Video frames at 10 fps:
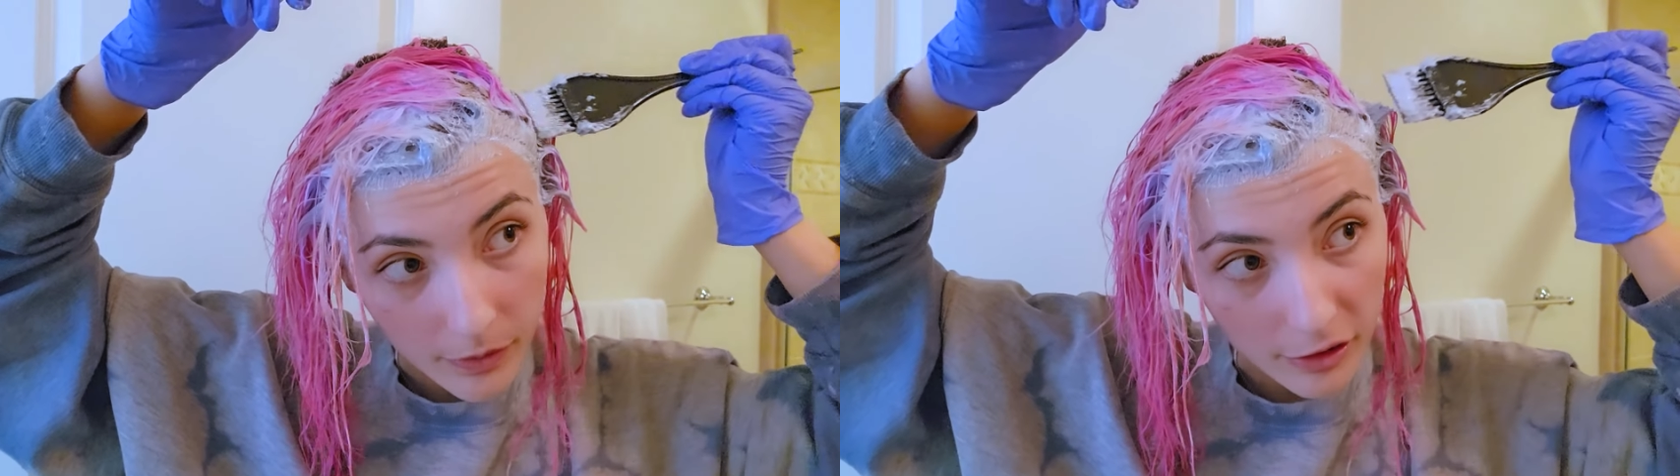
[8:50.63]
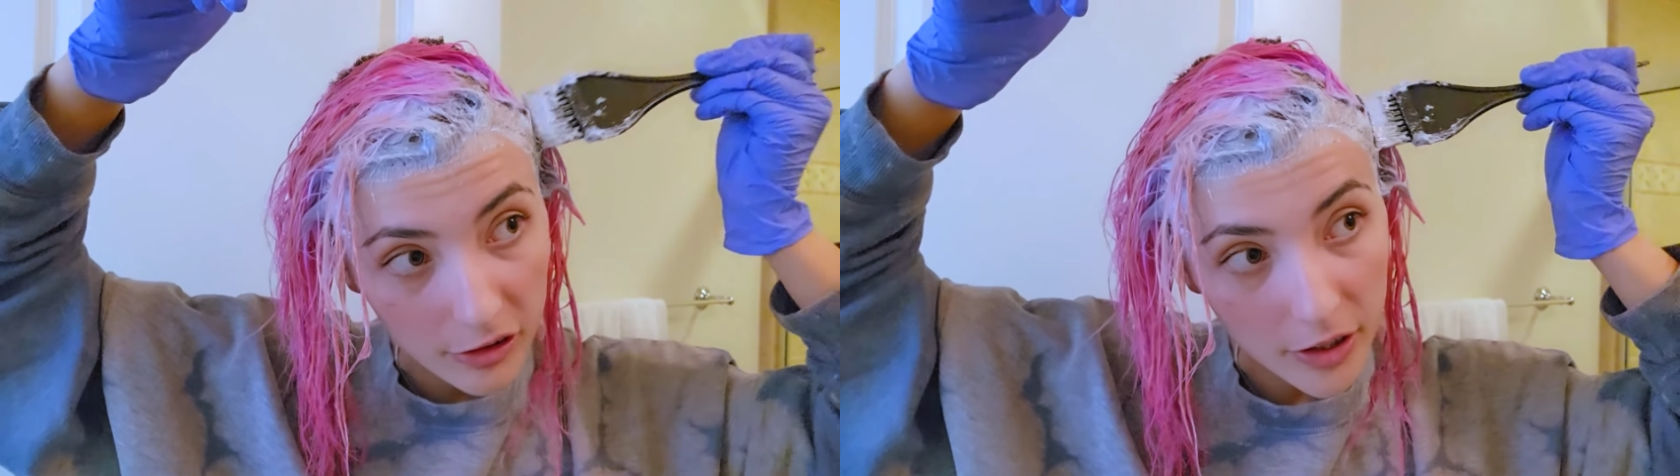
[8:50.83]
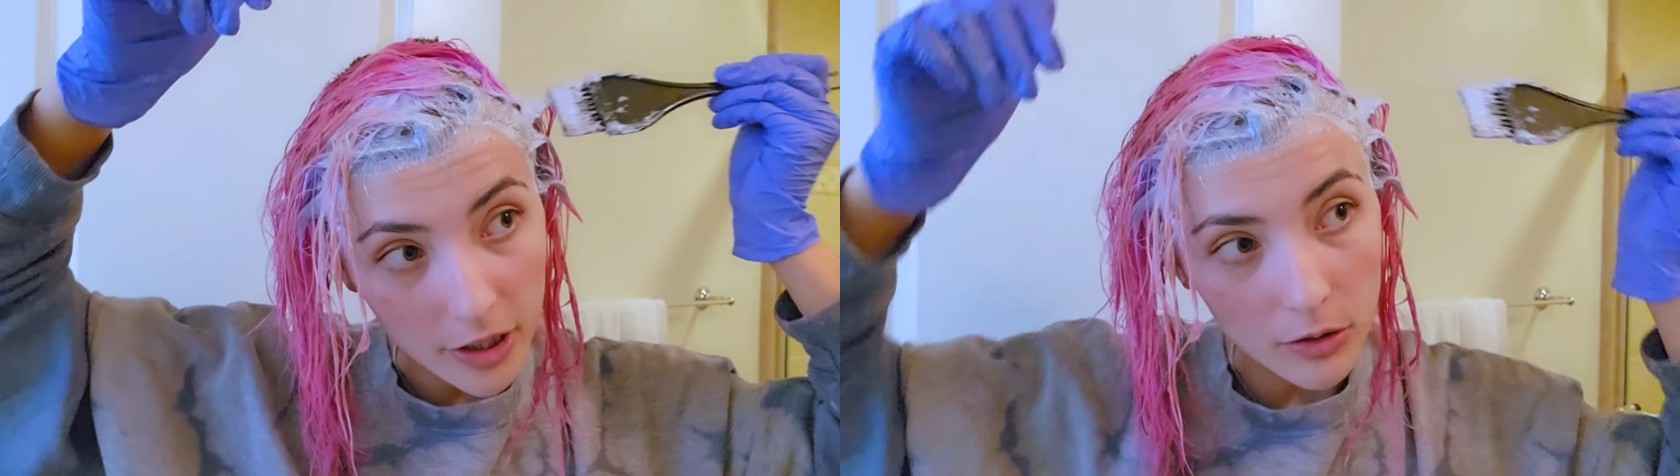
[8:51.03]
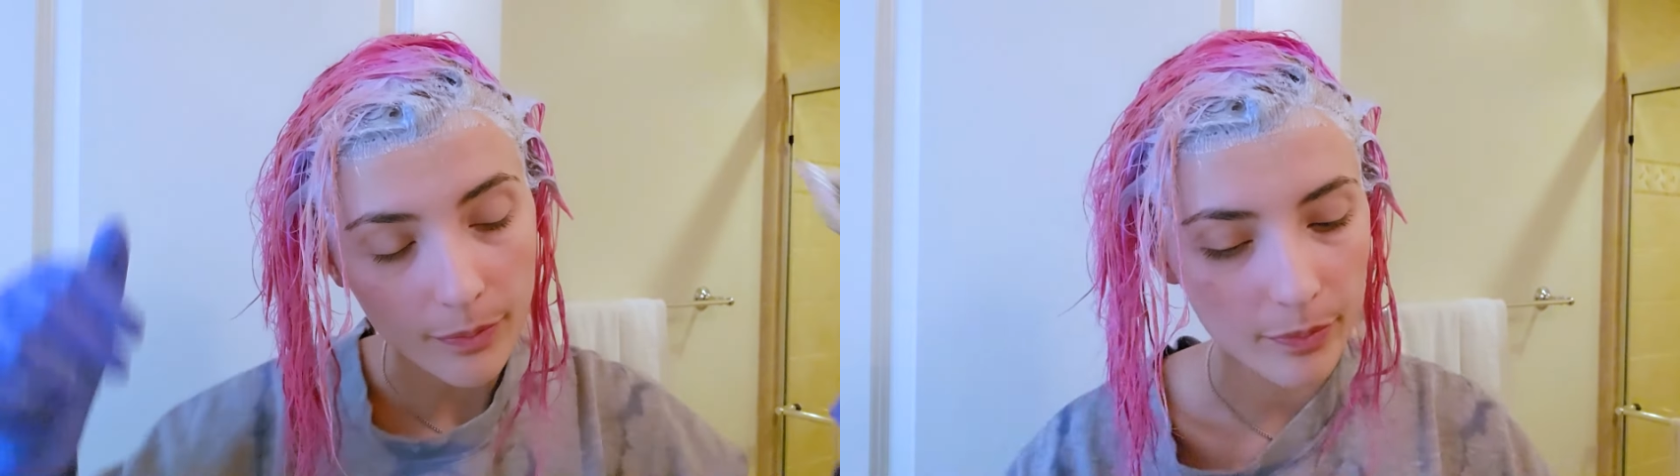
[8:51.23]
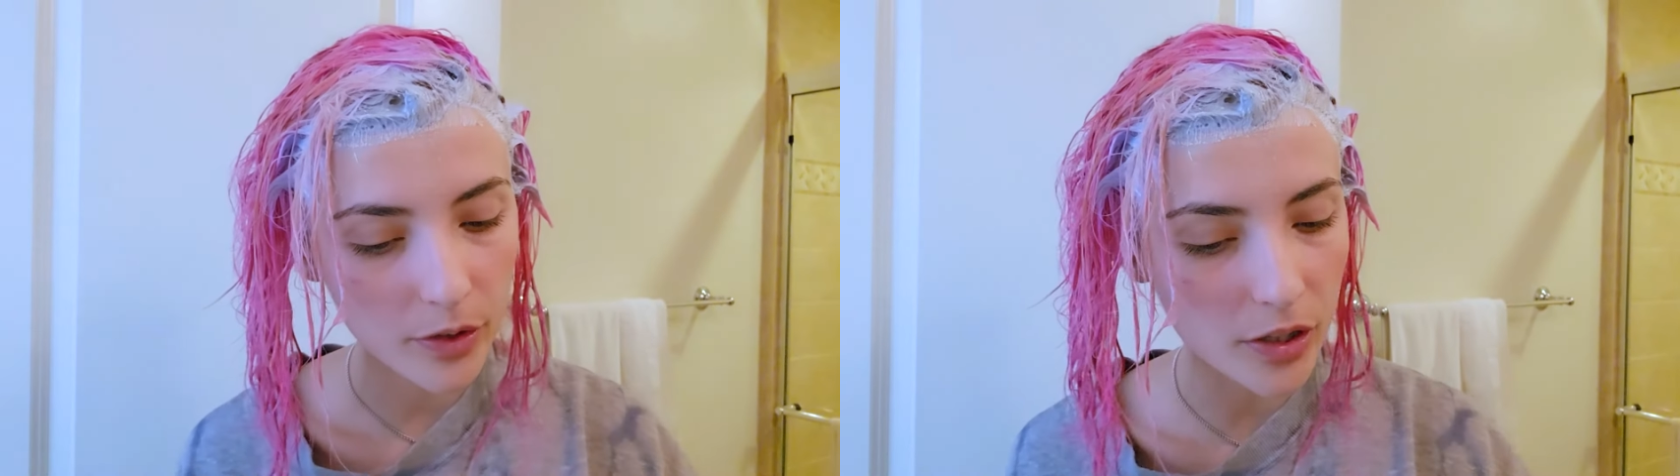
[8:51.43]
for real.
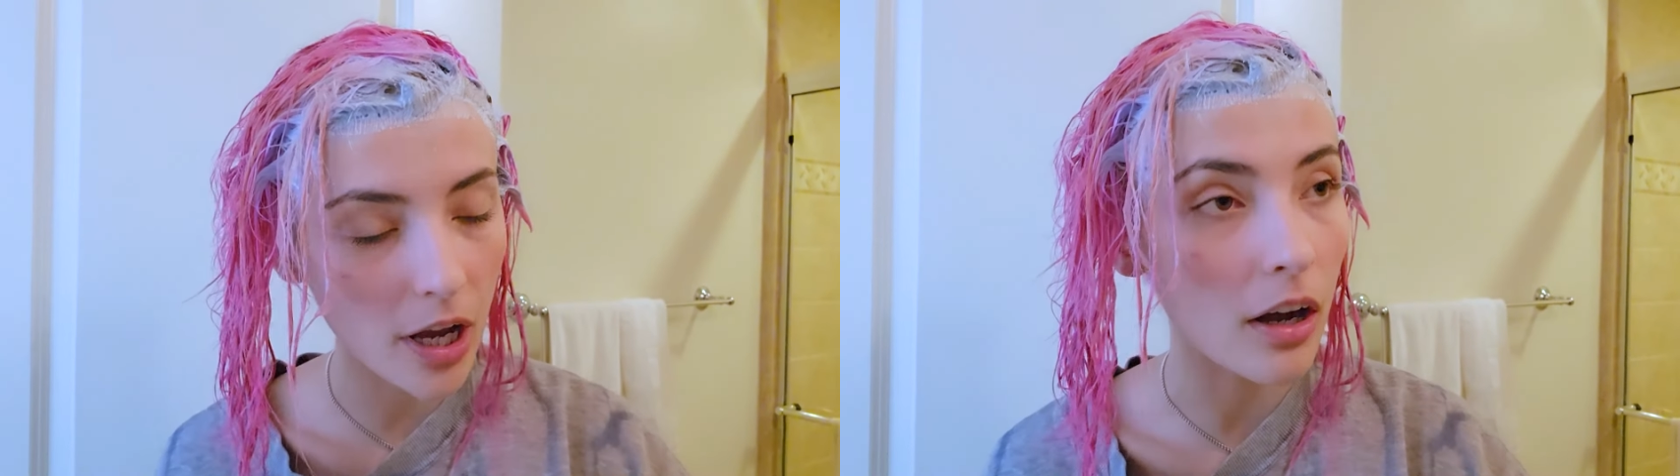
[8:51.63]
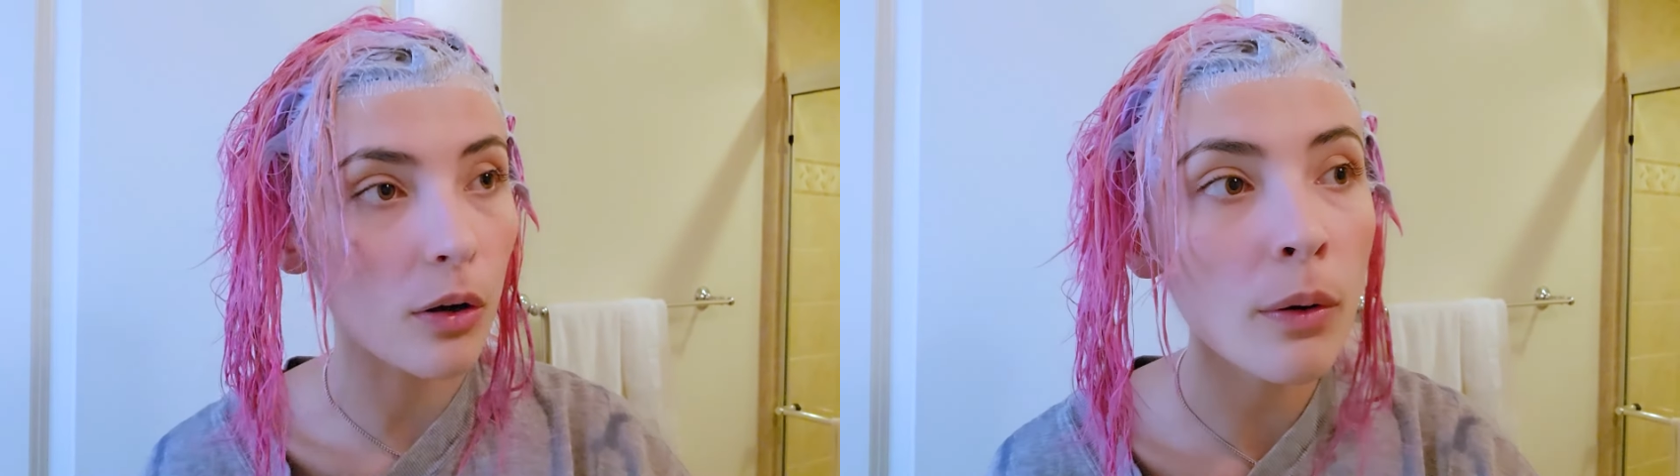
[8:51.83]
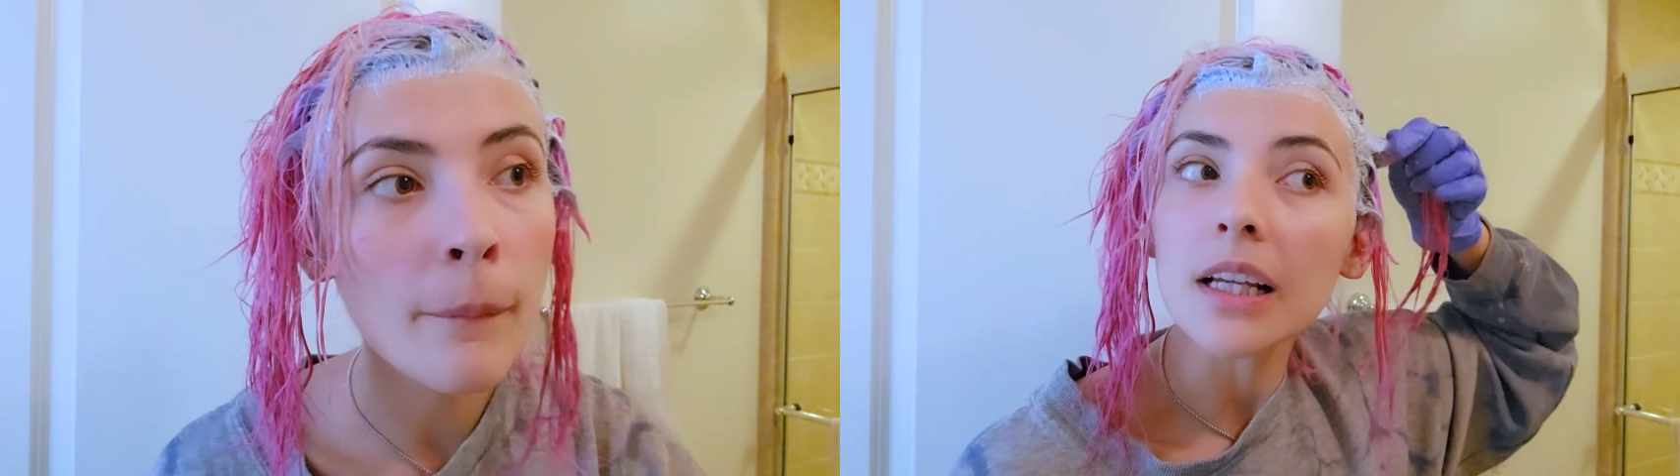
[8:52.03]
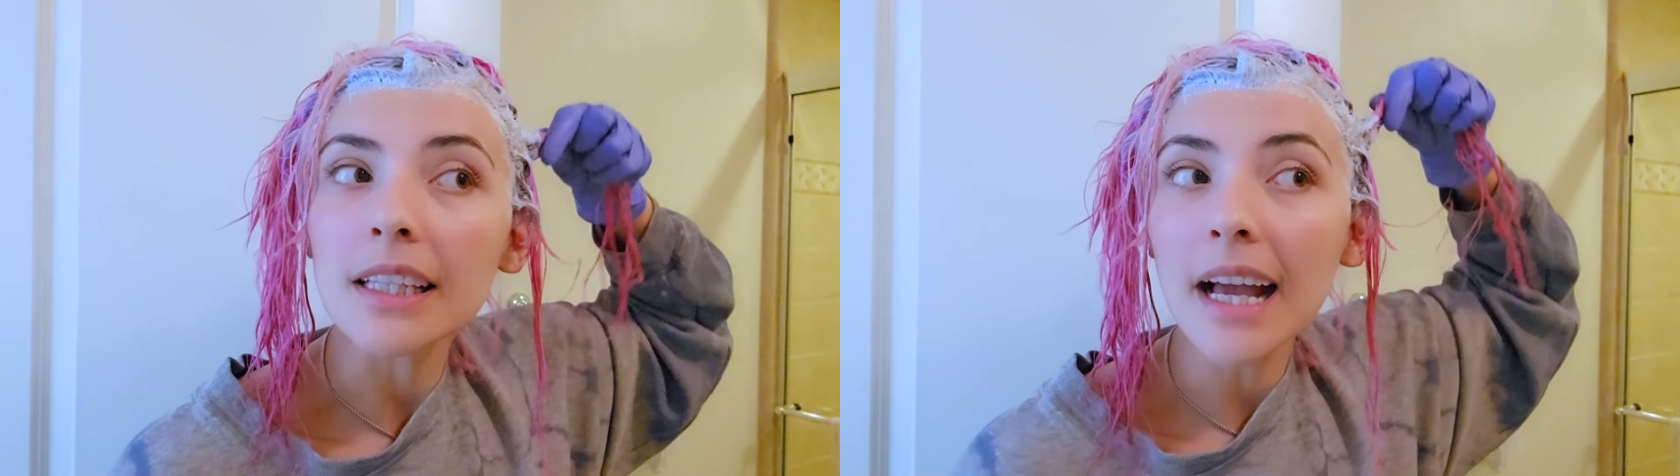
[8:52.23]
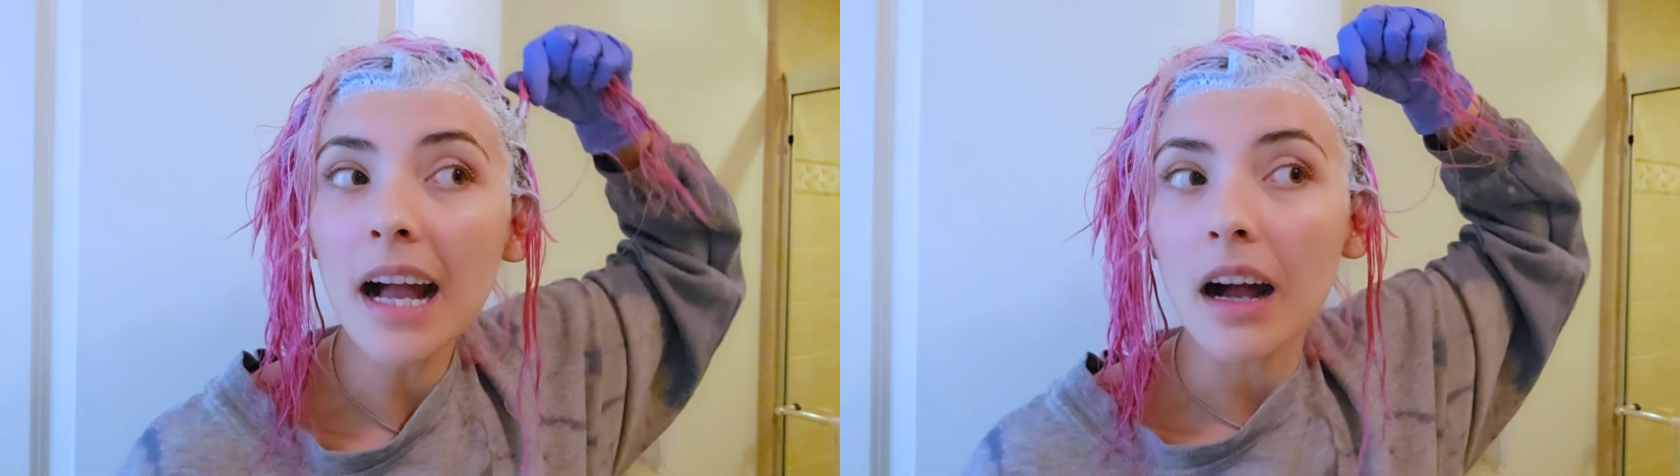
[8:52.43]
So yeah,